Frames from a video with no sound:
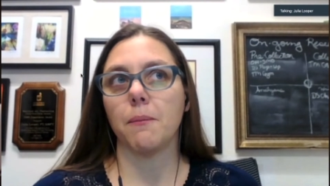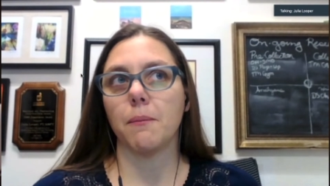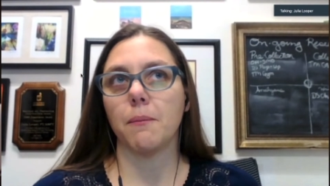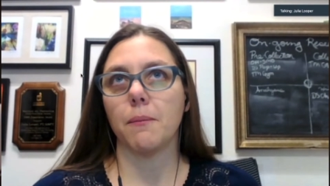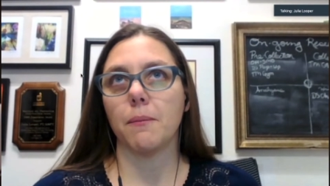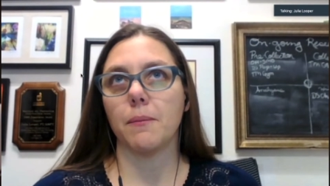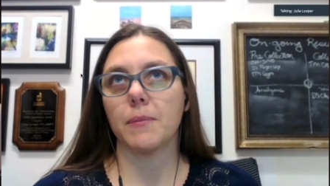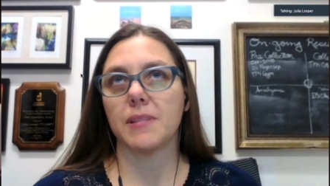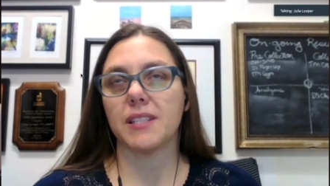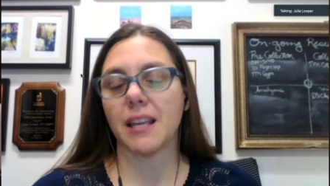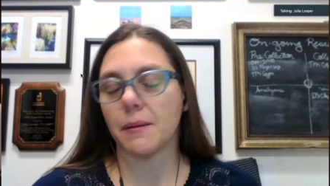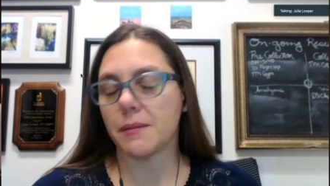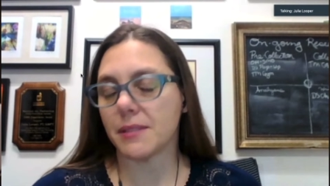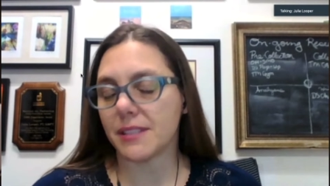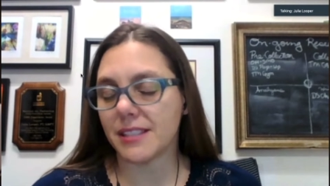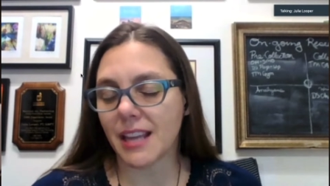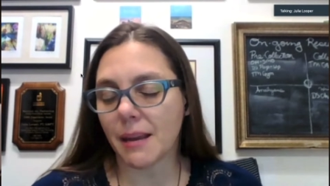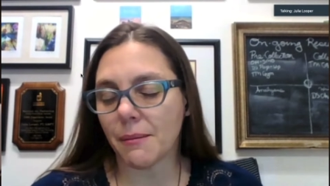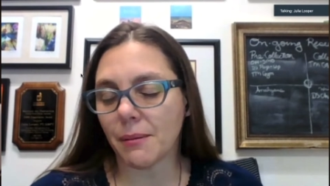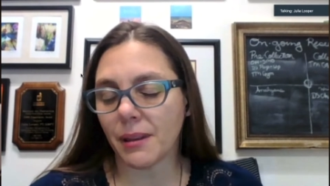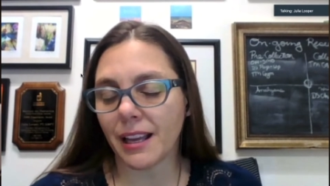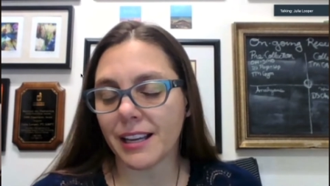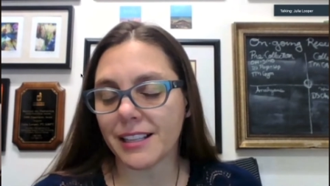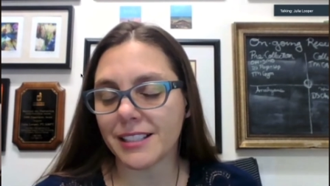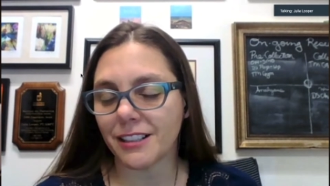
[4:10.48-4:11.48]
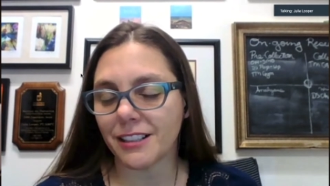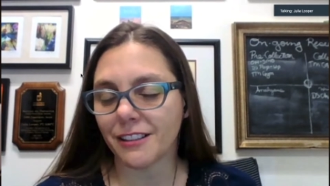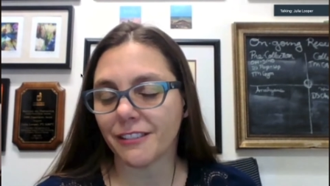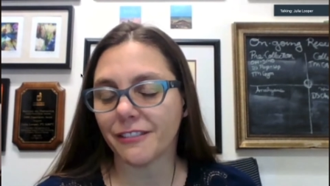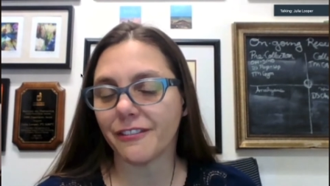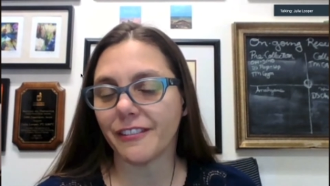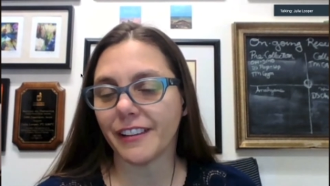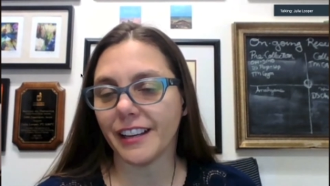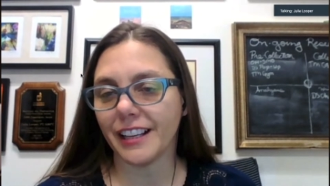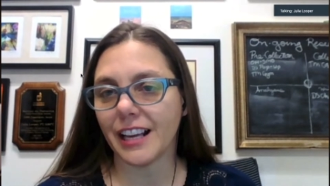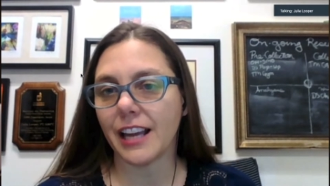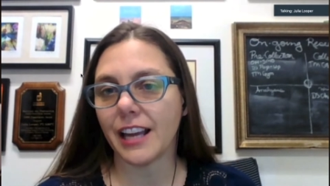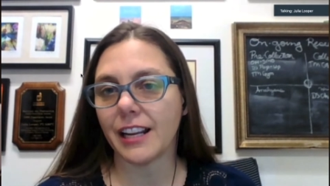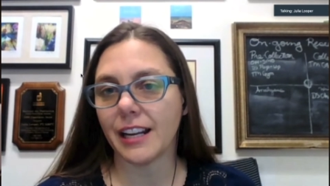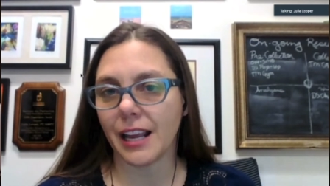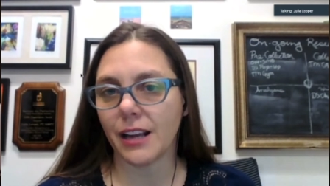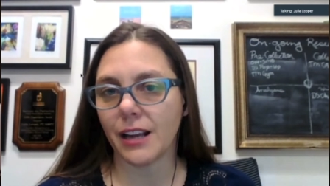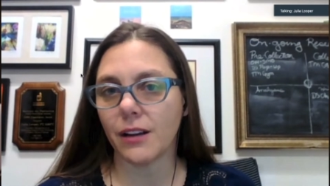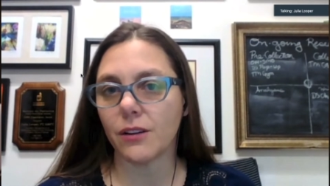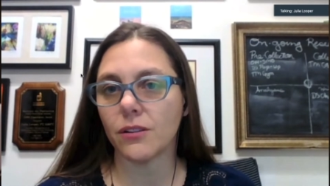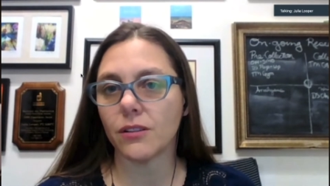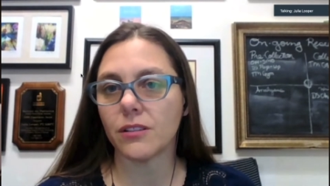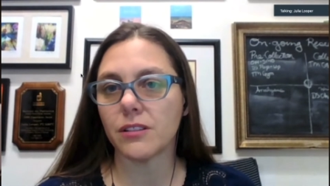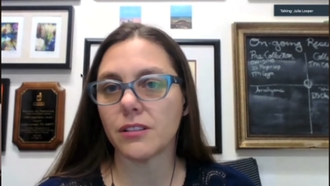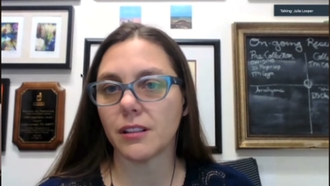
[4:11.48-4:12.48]
st stabilize their feet and
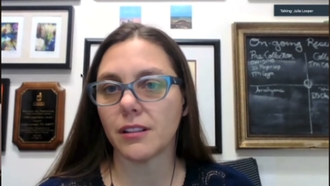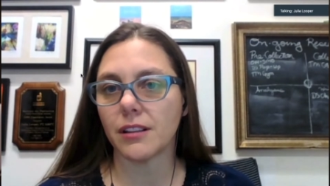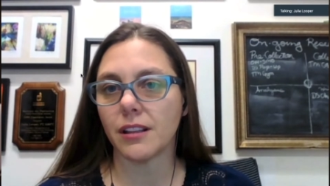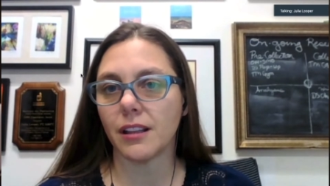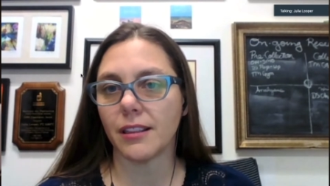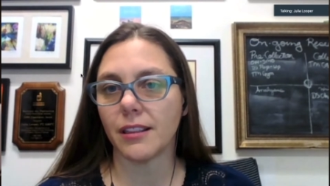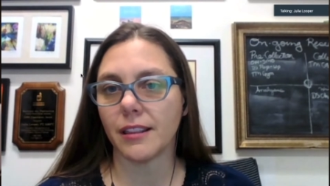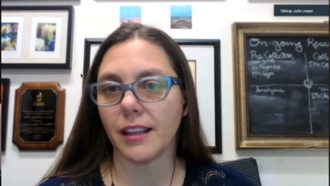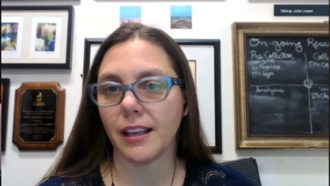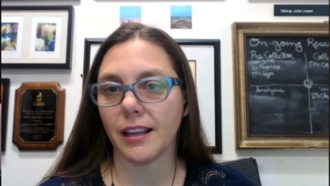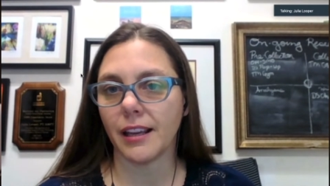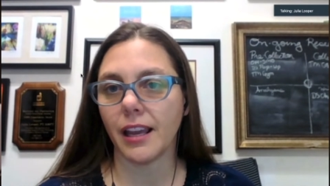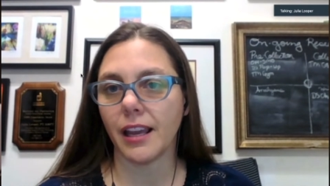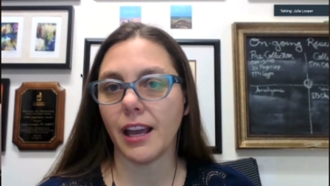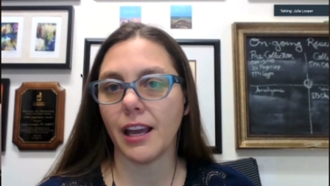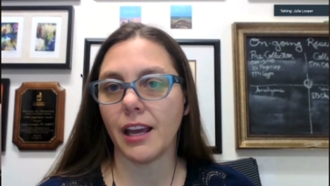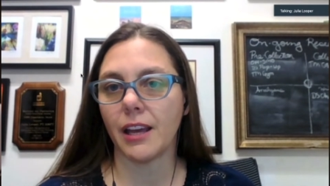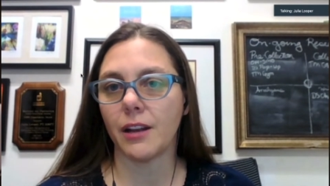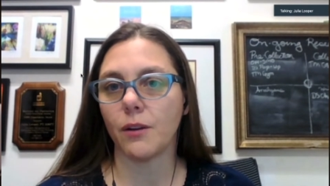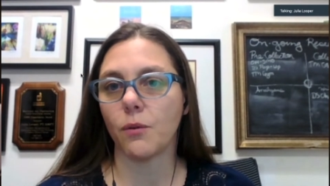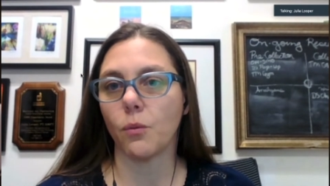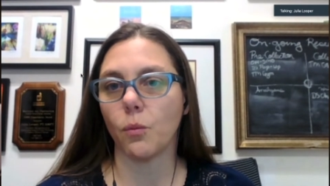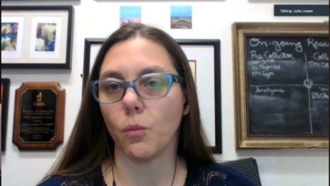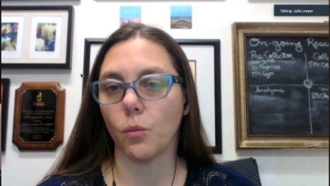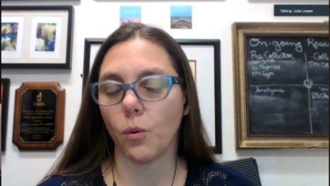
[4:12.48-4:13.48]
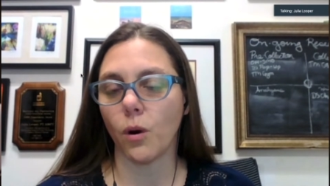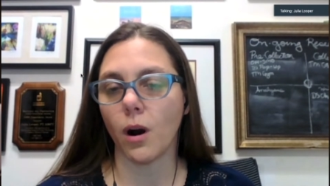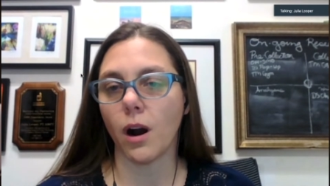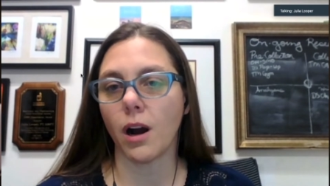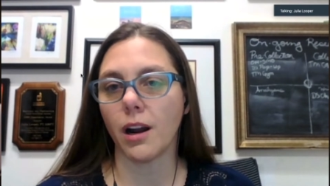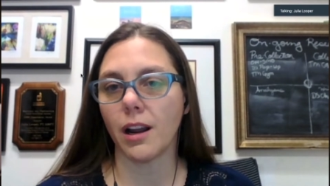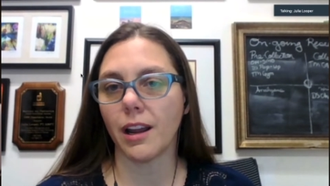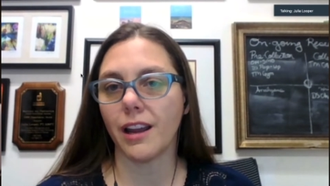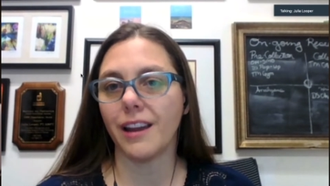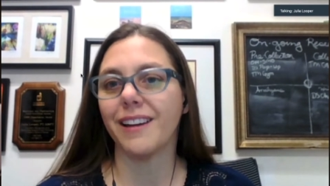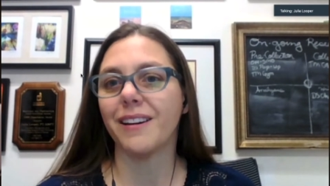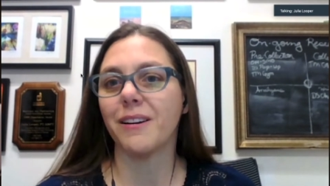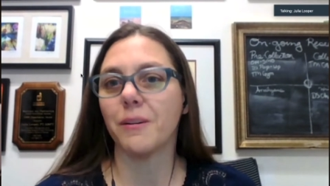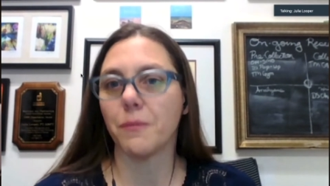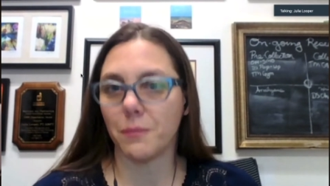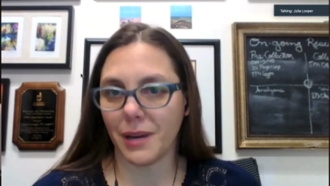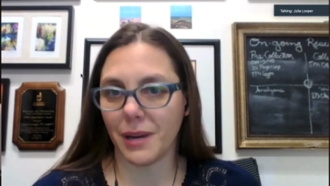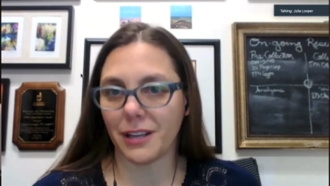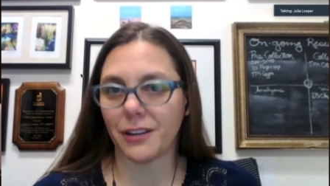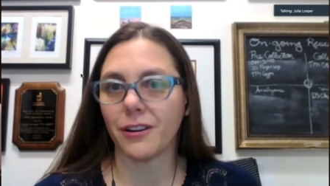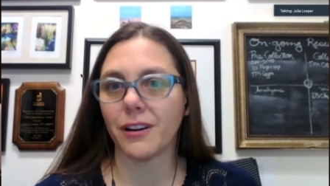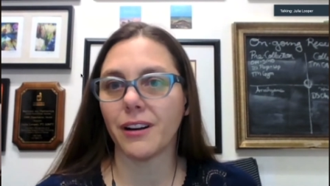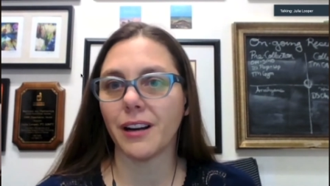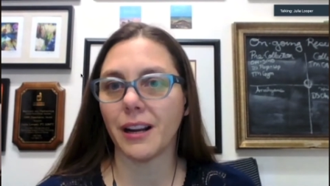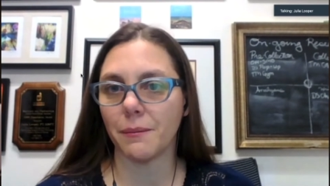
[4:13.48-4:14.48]
ankles so that they can walk
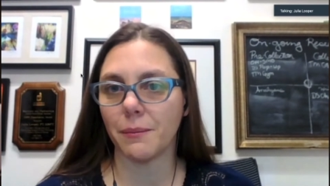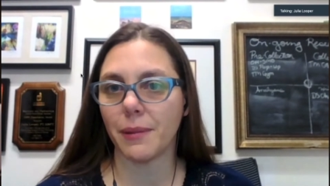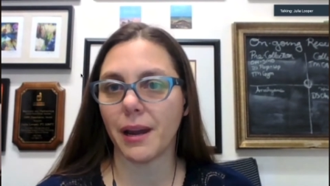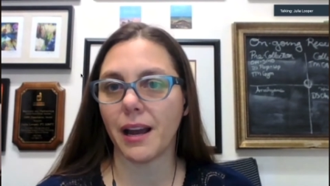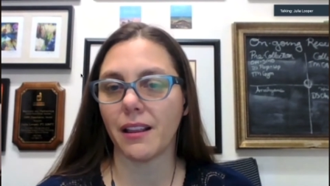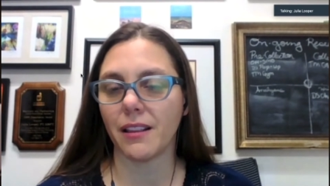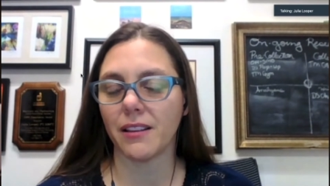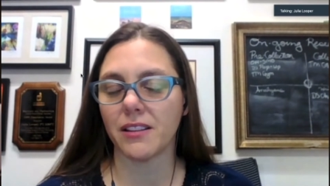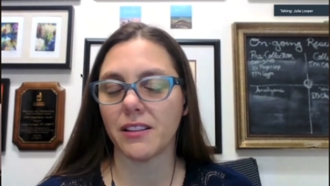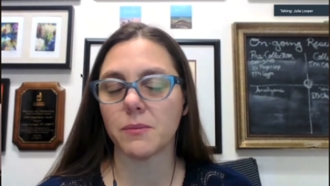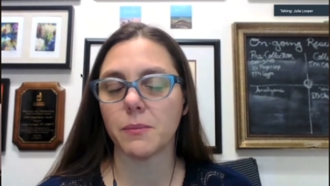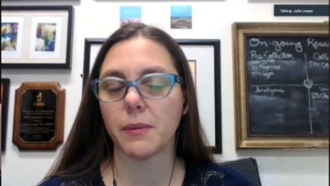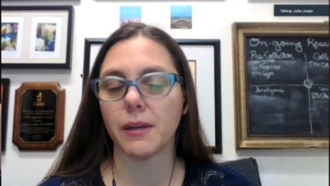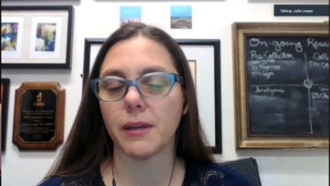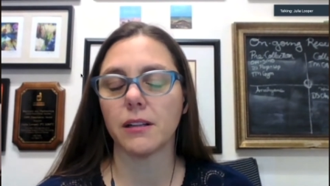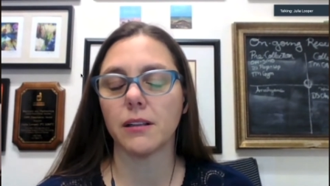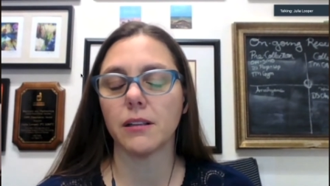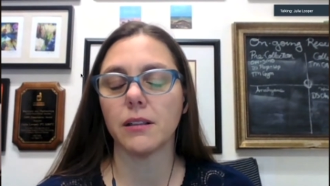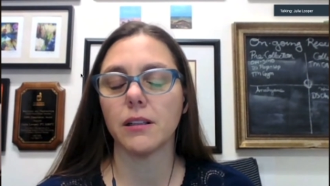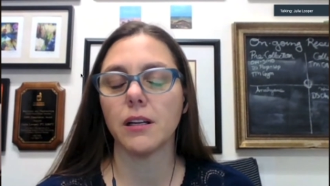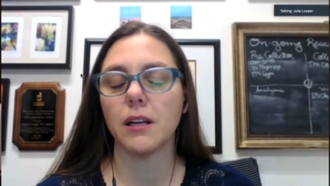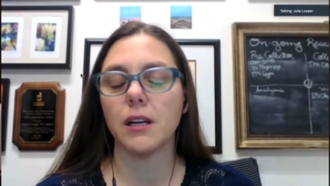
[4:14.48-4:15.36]
better and balance better.